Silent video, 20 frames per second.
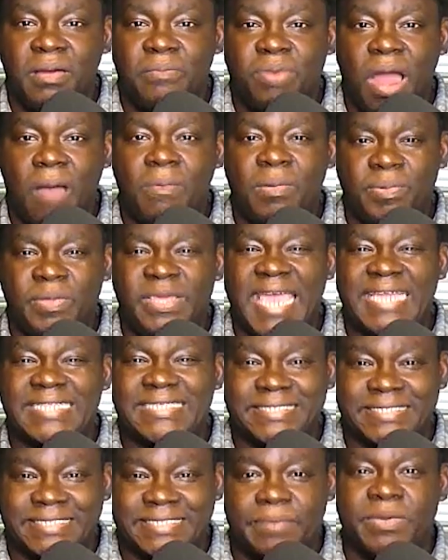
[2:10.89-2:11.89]
probably
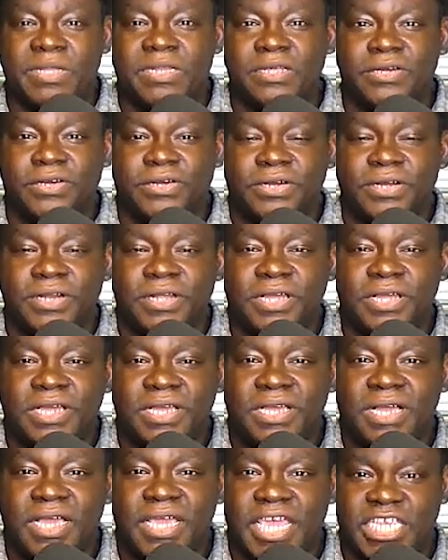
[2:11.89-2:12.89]
had similar
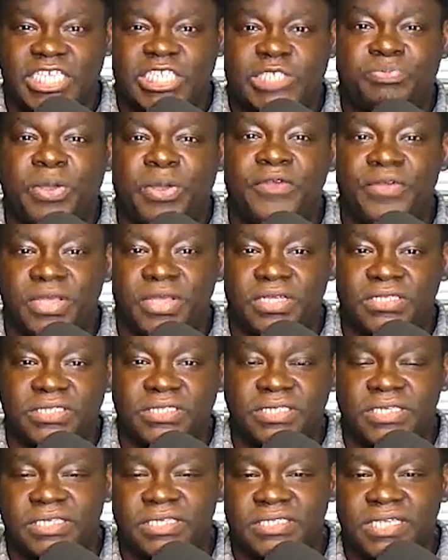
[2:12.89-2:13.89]

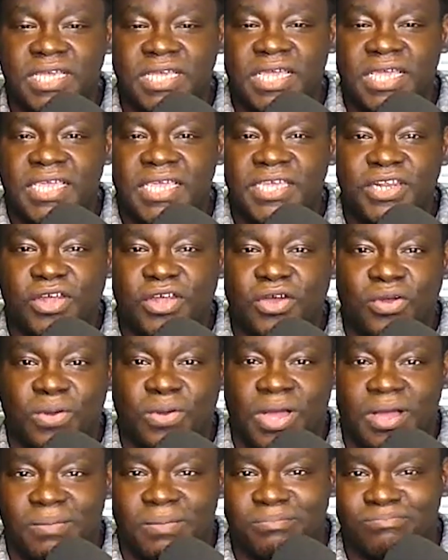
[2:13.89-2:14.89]
experiences. You
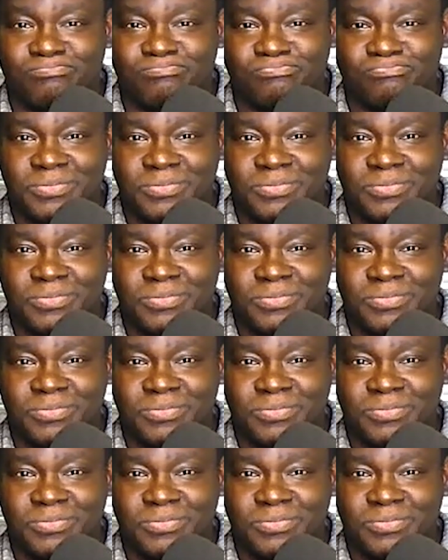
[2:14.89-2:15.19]
know,